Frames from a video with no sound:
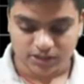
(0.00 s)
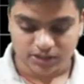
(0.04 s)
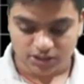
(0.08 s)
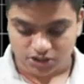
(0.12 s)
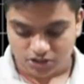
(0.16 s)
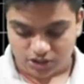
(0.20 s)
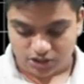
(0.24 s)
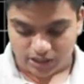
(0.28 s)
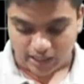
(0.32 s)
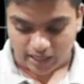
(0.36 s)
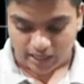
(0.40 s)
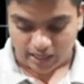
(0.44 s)
but
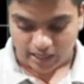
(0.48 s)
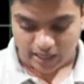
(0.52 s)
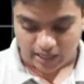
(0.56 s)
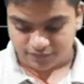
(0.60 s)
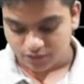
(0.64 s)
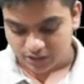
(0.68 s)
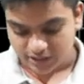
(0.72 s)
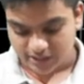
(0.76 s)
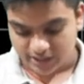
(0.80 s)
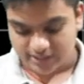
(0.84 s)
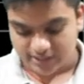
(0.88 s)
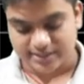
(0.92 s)
you
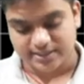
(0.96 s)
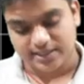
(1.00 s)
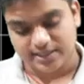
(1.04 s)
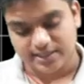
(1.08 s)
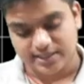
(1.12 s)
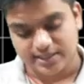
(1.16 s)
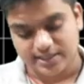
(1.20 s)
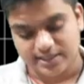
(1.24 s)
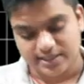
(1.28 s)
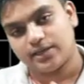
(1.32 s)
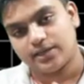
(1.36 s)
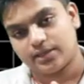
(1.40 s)
have to
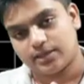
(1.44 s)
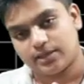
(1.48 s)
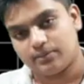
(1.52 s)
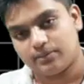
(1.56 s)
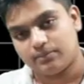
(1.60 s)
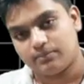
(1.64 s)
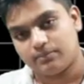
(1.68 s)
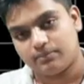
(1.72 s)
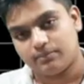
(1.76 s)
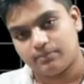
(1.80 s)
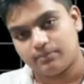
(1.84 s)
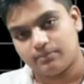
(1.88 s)
understand little.
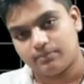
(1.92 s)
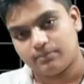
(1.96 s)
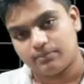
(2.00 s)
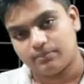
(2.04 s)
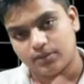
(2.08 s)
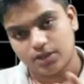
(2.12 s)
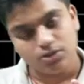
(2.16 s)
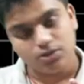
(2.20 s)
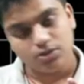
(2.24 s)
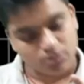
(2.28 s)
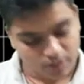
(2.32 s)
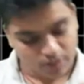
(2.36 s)

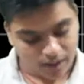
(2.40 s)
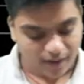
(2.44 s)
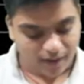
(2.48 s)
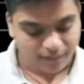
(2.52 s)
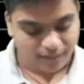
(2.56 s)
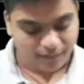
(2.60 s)
You